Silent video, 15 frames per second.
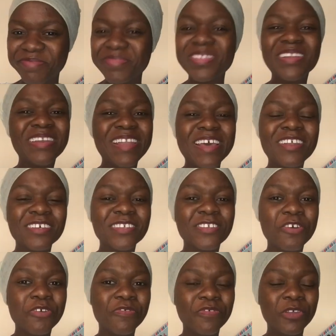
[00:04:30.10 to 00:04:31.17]
Let us know
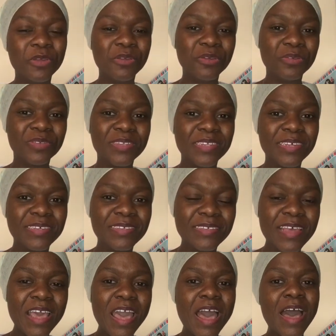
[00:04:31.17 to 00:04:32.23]
if you use this,
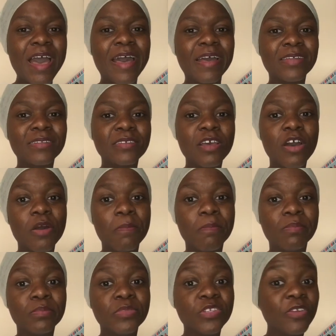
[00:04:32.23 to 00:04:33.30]
and
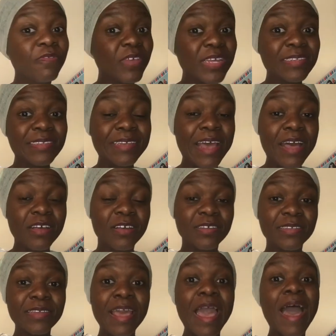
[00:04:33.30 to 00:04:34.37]
don't forget to tag
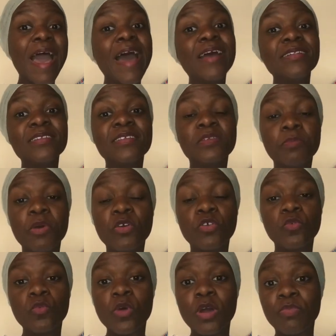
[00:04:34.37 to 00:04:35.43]
us at
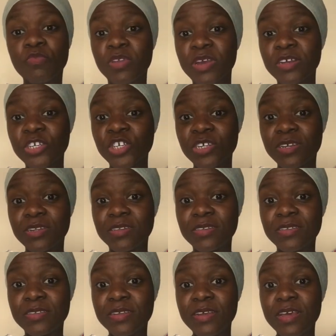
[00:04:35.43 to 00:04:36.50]
Spoken World
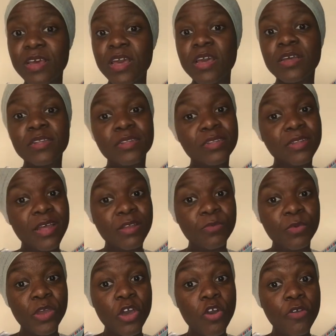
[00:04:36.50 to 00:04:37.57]
Productions, and
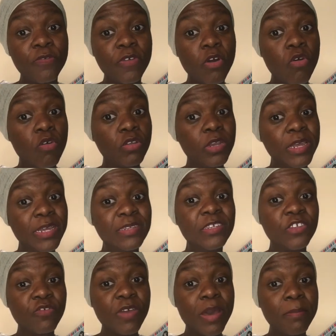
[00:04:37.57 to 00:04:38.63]
we're over on
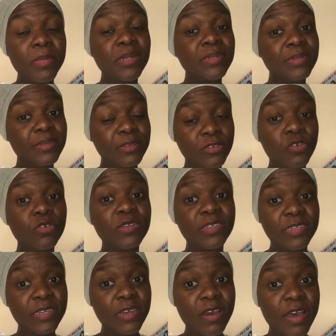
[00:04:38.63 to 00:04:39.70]

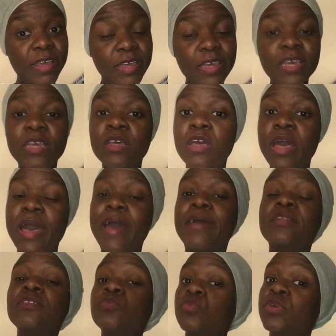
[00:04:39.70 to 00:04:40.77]
Instagram.tie,
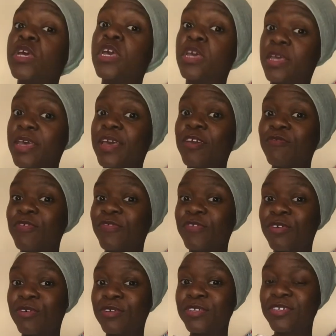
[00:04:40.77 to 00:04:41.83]
and we're here of
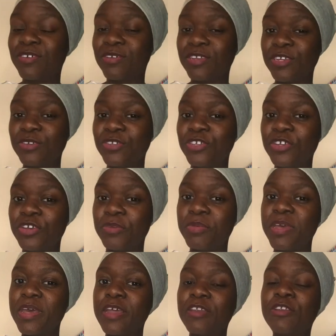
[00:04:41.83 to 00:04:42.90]
course on YouTube,
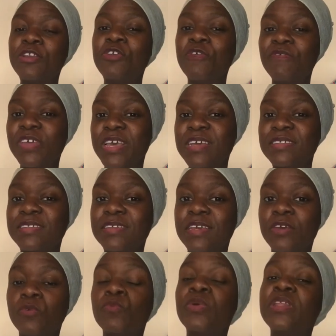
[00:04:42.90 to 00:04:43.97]
not forgetting
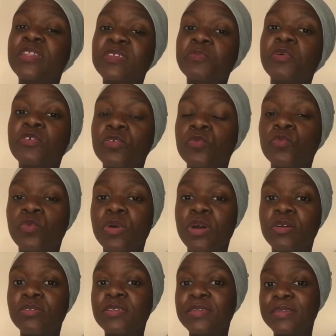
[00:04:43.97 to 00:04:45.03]
we're the Spoken
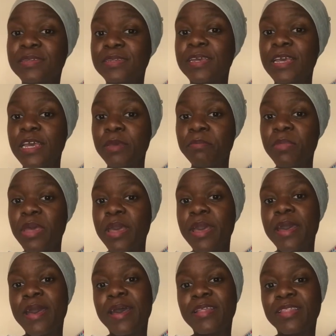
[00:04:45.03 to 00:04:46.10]
World team,
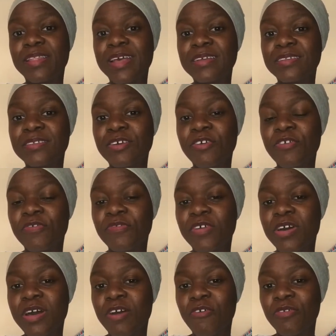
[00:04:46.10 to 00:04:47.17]
and that's over
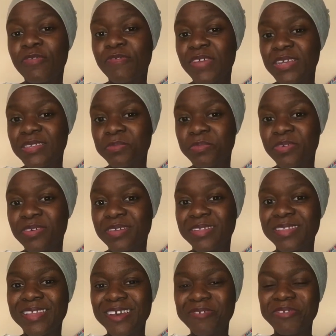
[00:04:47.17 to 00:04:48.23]
on Facebook.
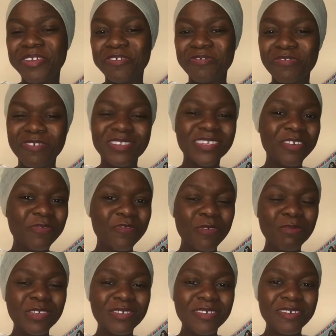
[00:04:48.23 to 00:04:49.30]
We look forward to hearing from
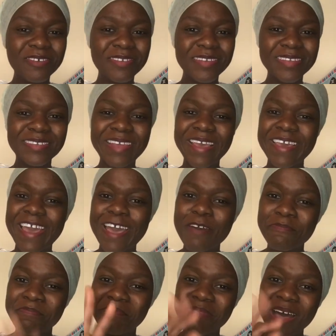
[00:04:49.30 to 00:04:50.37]
you soon. Take care.
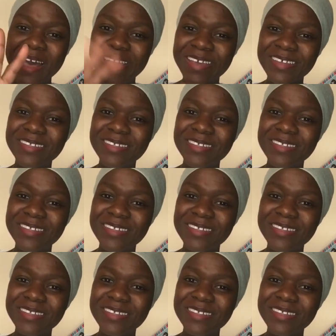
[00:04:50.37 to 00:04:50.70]
Bye.